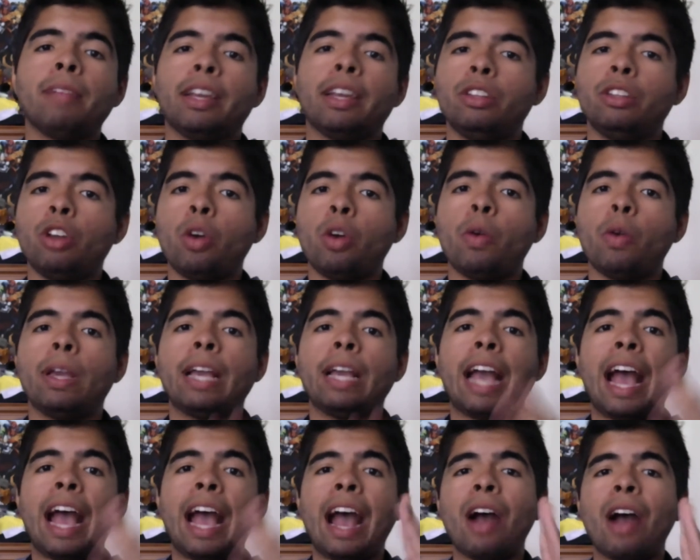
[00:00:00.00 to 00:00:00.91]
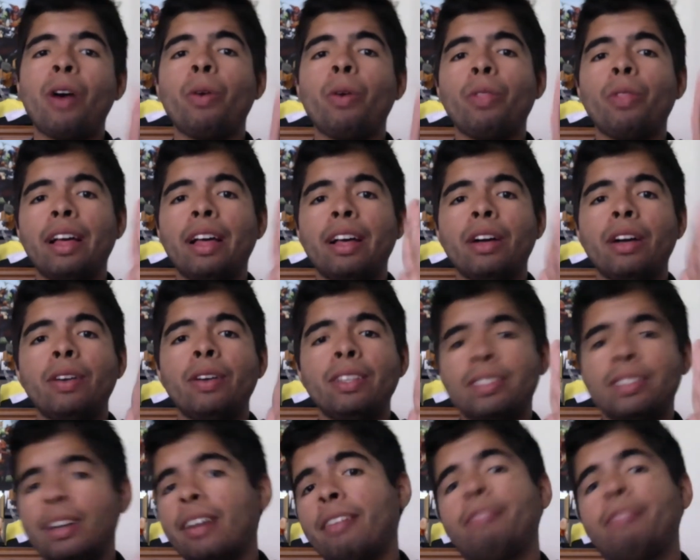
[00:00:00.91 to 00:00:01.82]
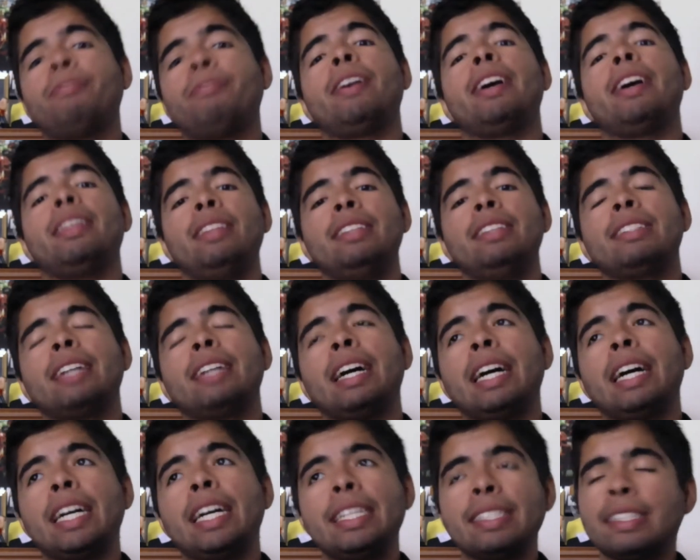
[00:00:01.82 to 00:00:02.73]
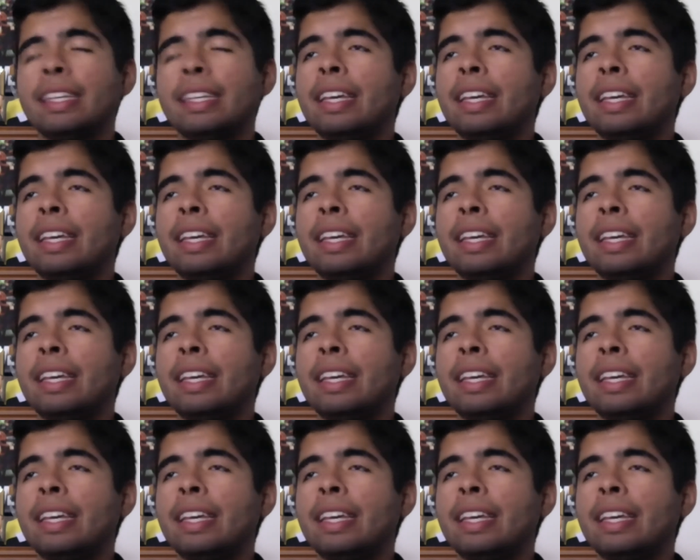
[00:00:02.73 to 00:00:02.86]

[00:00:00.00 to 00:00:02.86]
like knowing how the hell he's gonna fight these guys.